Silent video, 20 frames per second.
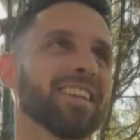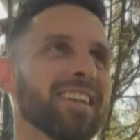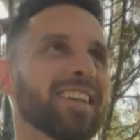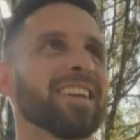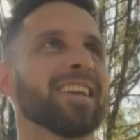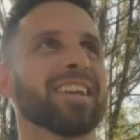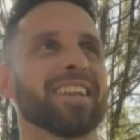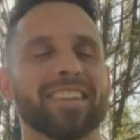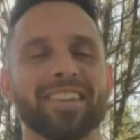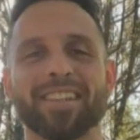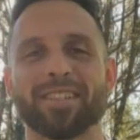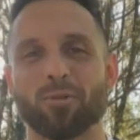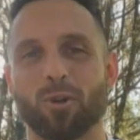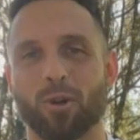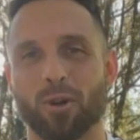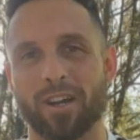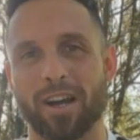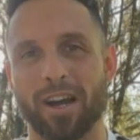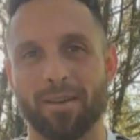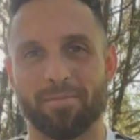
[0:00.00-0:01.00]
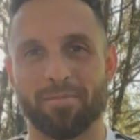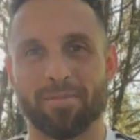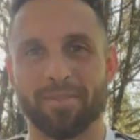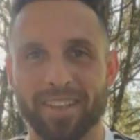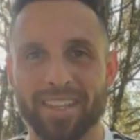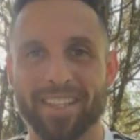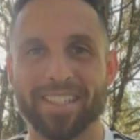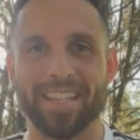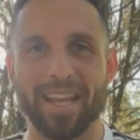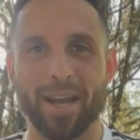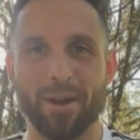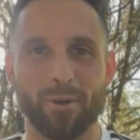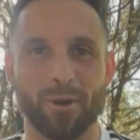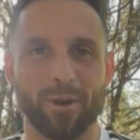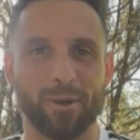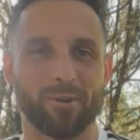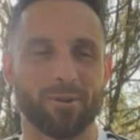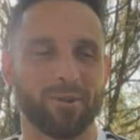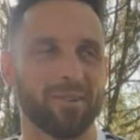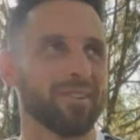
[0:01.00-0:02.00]
Okay. This World Cup. It's
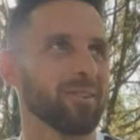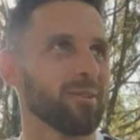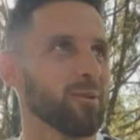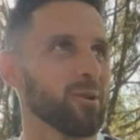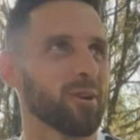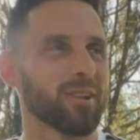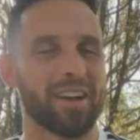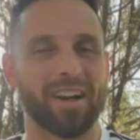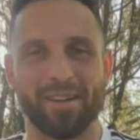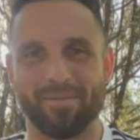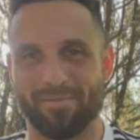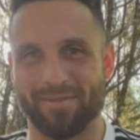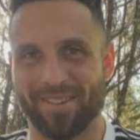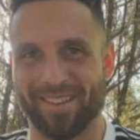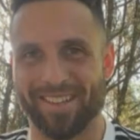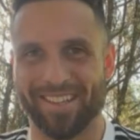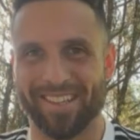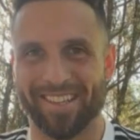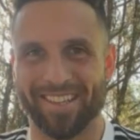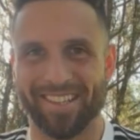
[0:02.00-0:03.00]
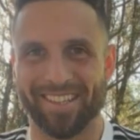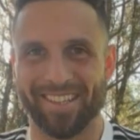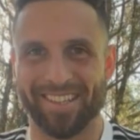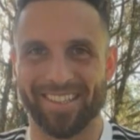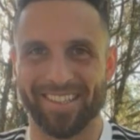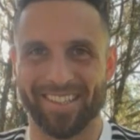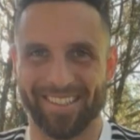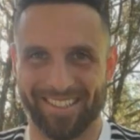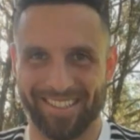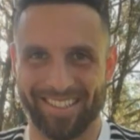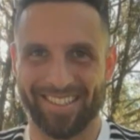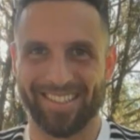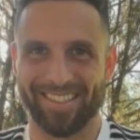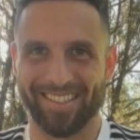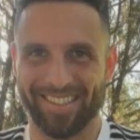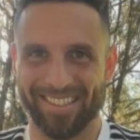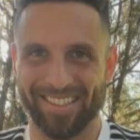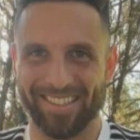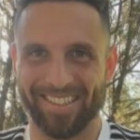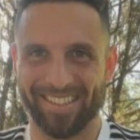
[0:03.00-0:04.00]
fantastic. World uh, Cup. Uh, what a
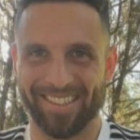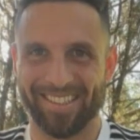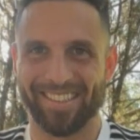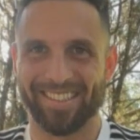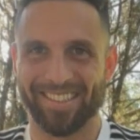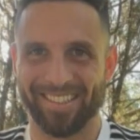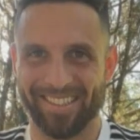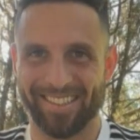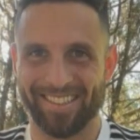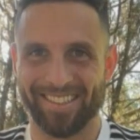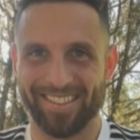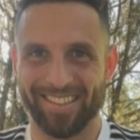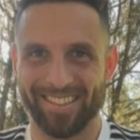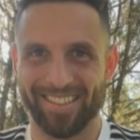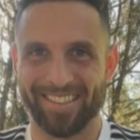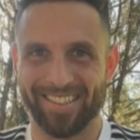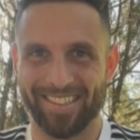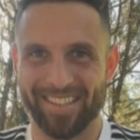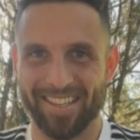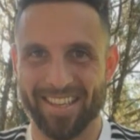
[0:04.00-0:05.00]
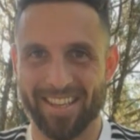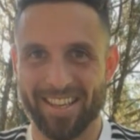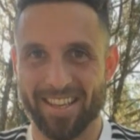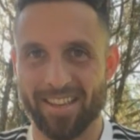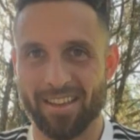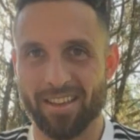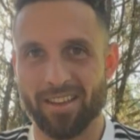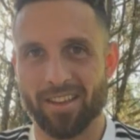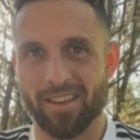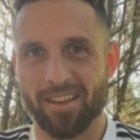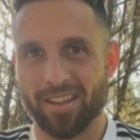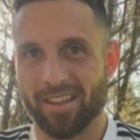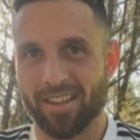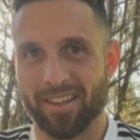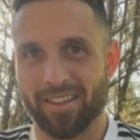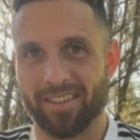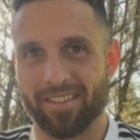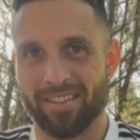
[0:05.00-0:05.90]
game! What a final! What a football!